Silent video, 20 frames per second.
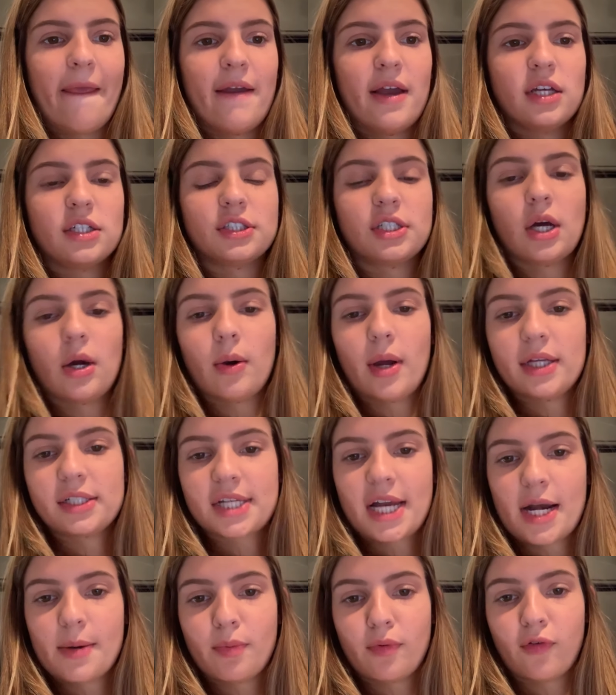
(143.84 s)
So it
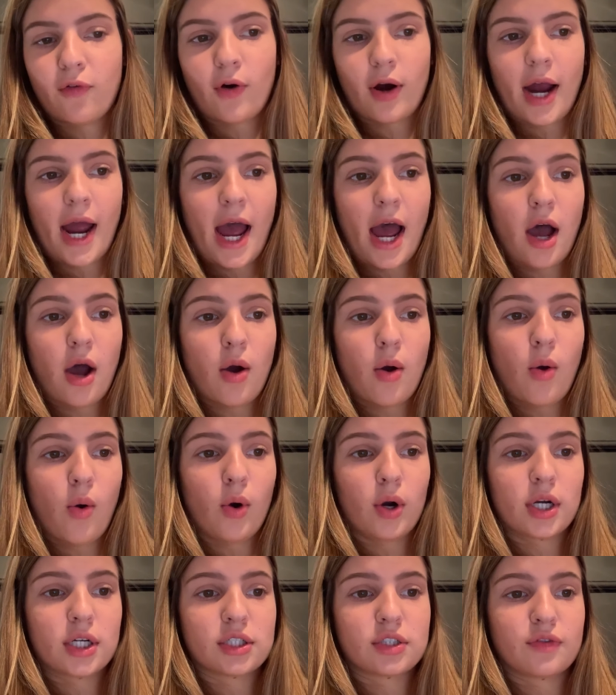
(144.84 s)
stated before how
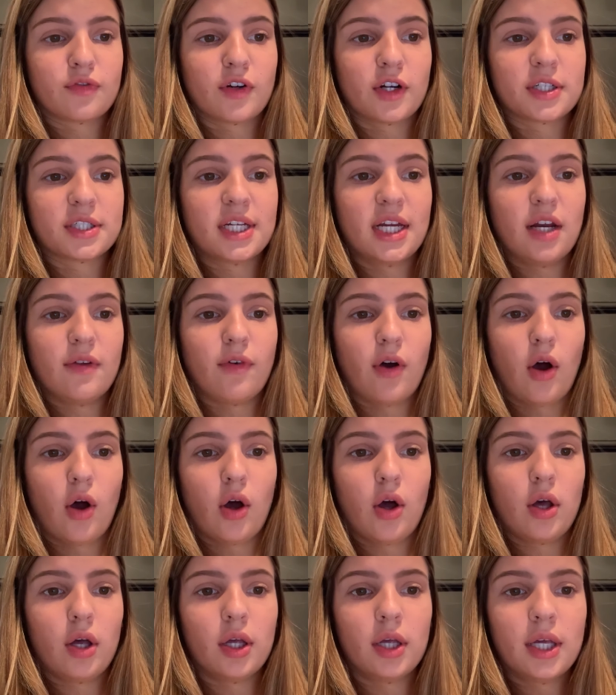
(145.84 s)
order is the first need of
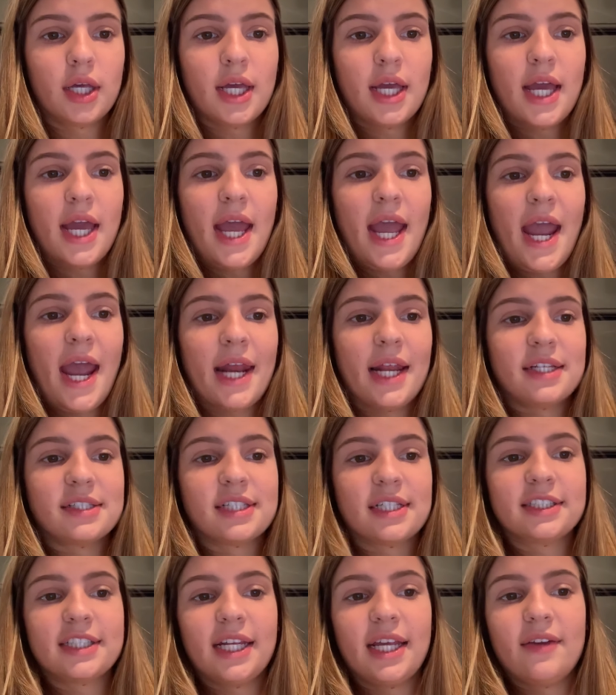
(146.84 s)
all, and it
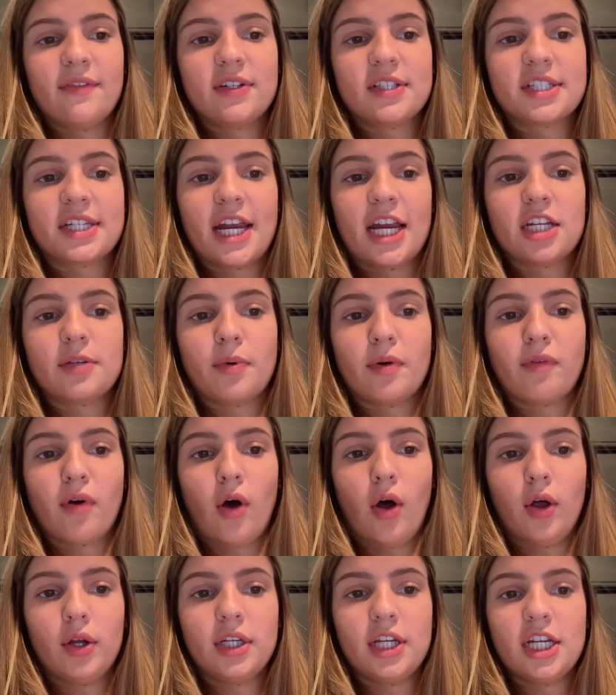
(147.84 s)
says it even stands above
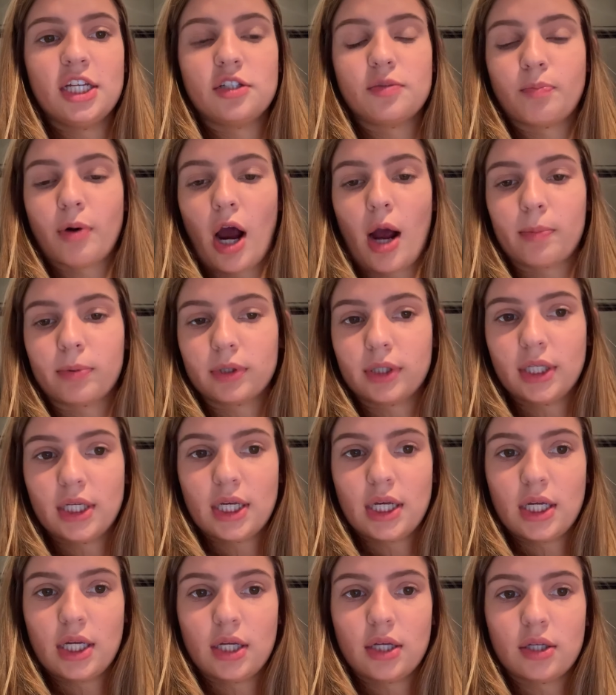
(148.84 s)
all needs
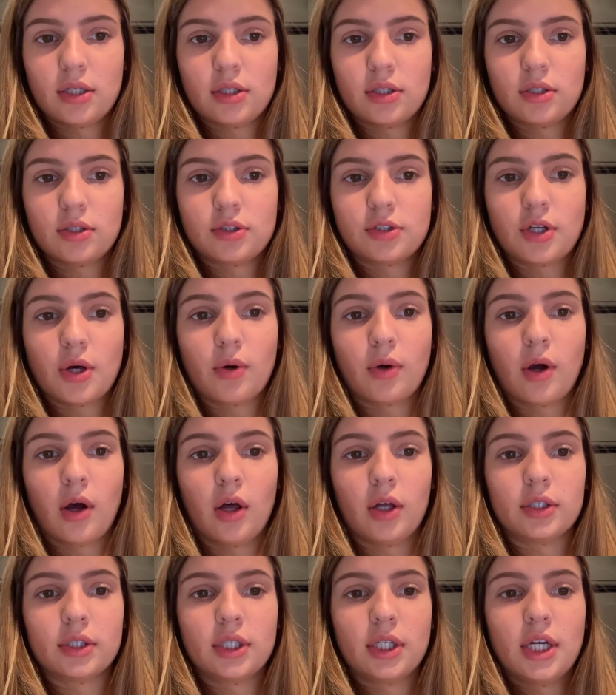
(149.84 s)
properly so
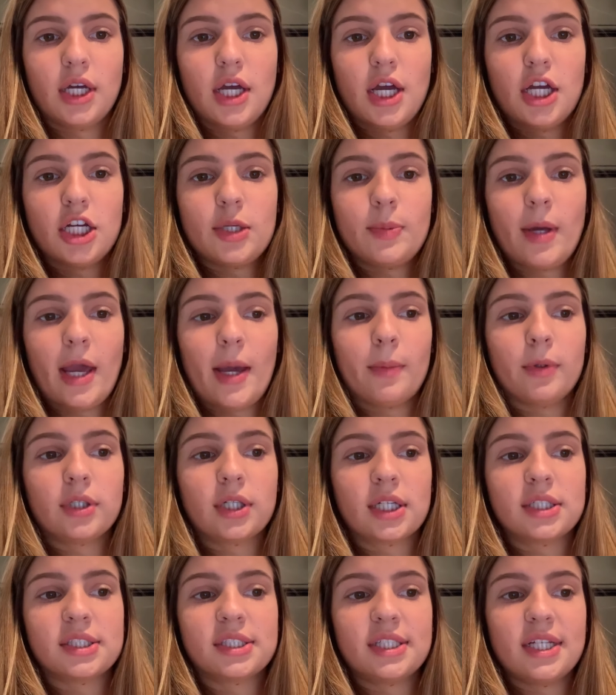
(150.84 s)
called. To be able to
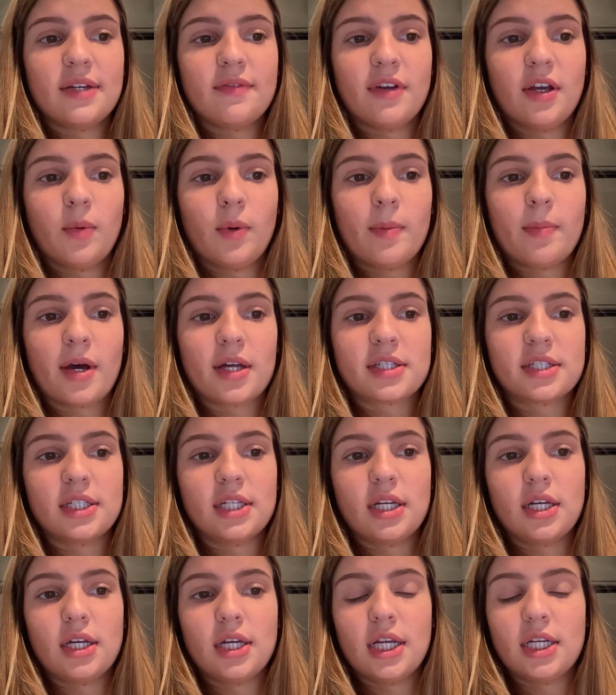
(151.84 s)
conceive it, we must
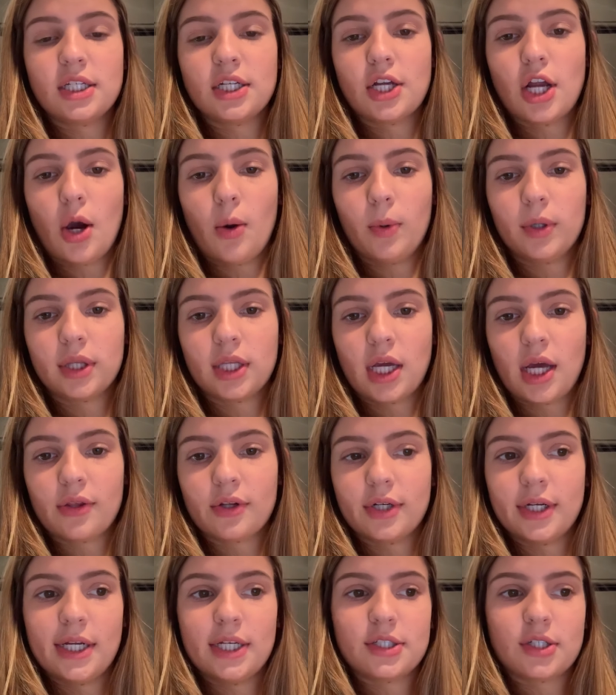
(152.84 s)
need to know what the other
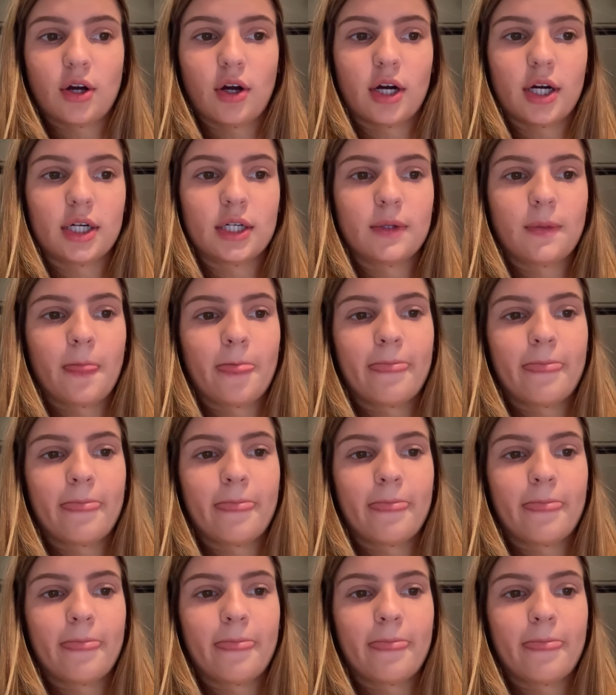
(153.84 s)
needs are.